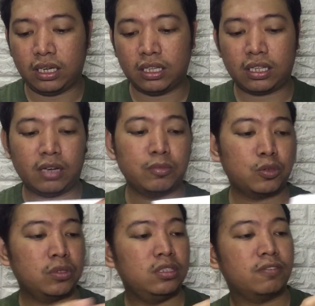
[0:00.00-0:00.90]
it
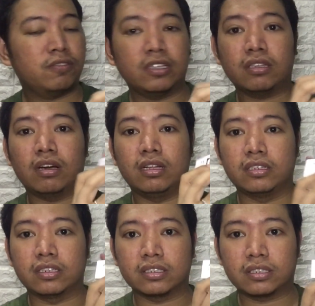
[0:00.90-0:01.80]
comes with different
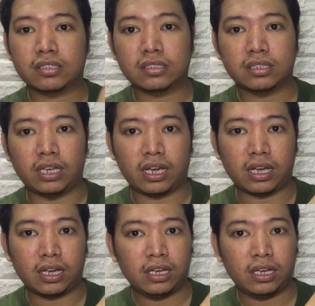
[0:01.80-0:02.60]
colors. Yeah.